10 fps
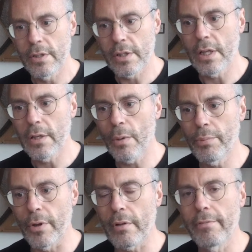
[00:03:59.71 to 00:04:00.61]
see your
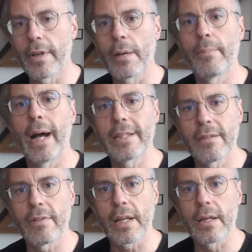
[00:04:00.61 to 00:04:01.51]
product fitting
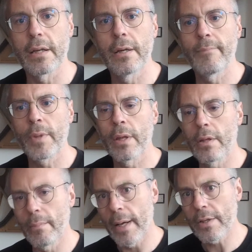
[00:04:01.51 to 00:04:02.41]
passively.
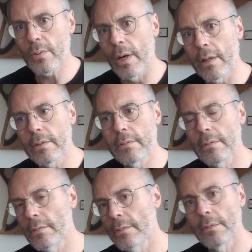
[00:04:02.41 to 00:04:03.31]
You may as well
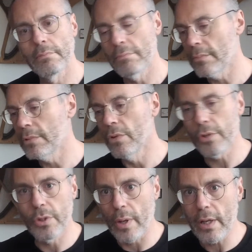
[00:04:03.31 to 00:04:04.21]

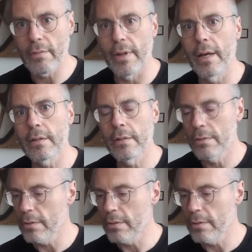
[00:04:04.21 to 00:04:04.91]
not do any of that,